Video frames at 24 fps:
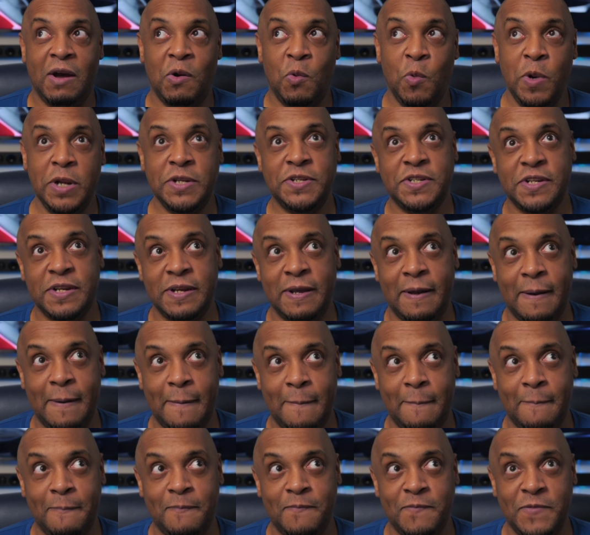which
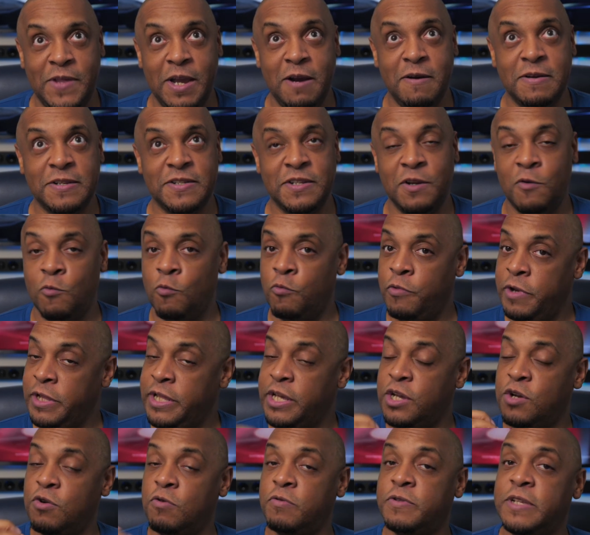there are some
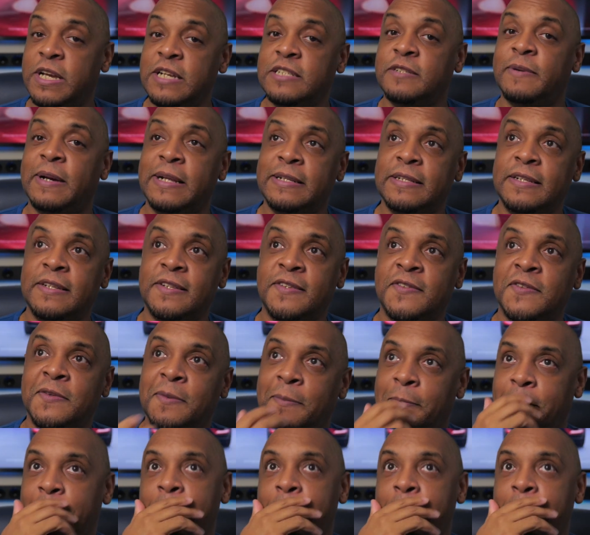really cool things about this.